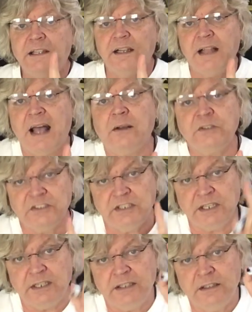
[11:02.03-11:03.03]
allows
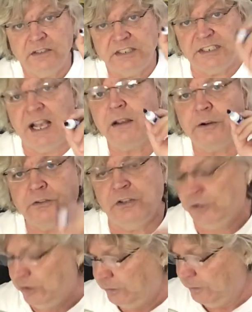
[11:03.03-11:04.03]
the seller to
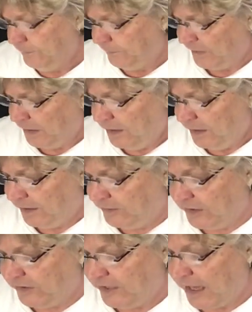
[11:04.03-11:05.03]
do
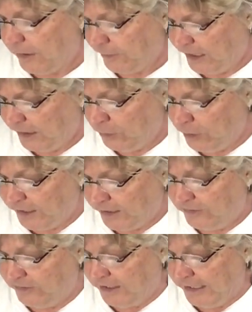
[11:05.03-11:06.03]
is the seller can look
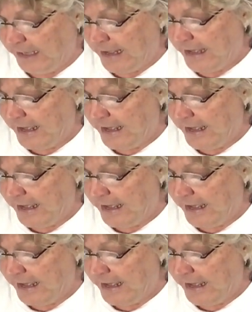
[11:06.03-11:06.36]
and see,